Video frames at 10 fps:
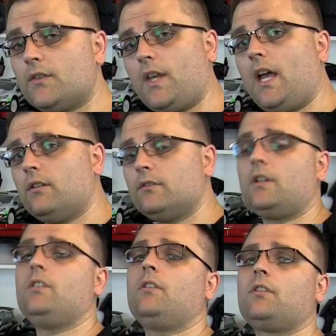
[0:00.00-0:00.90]
Sound
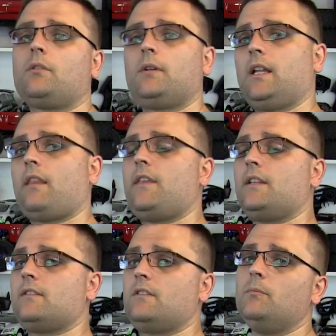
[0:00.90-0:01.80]
is also another
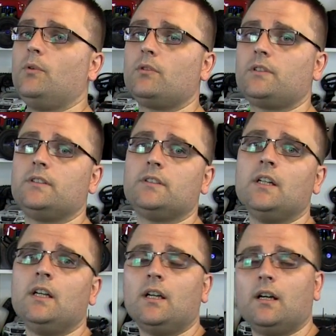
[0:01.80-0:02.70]
thing that's important.
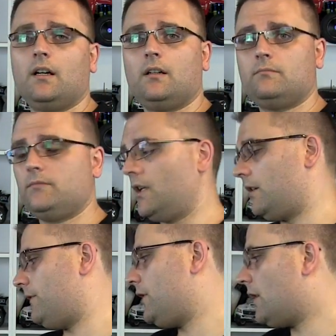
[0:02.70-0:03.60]
Um, you know,
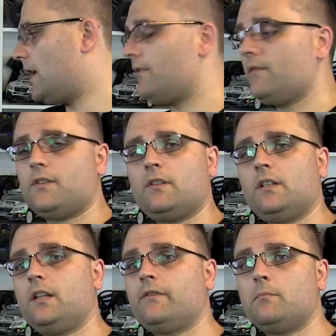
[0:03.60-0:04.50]
if you don't have the
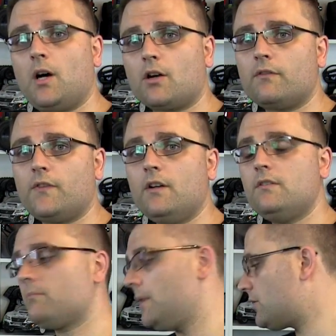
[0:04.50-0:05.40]
facility for
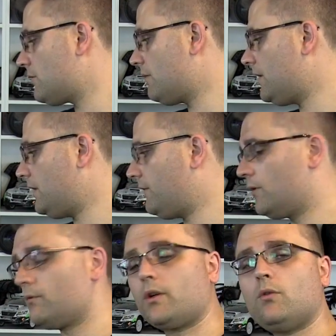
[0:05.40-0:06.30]
microphones, make sure that if
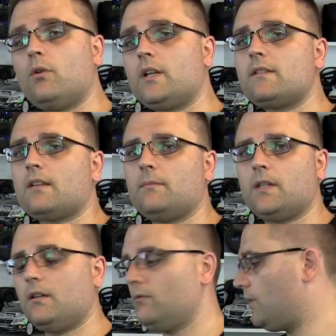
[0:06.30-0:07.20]
you're recording
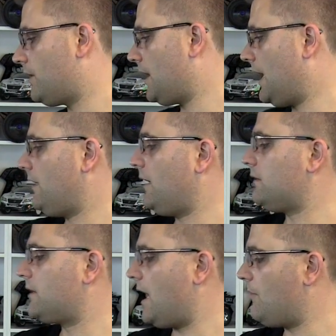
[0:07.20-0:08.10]
something with a
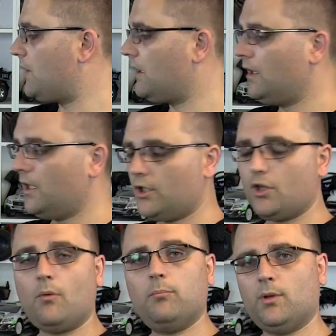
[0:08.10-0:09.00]
handheld camera,
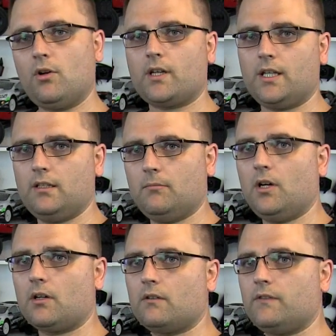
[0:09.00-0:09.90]
you're not blocking the
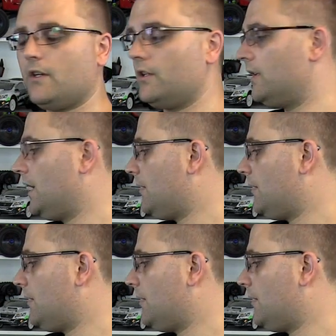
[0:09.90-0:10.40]
microphone.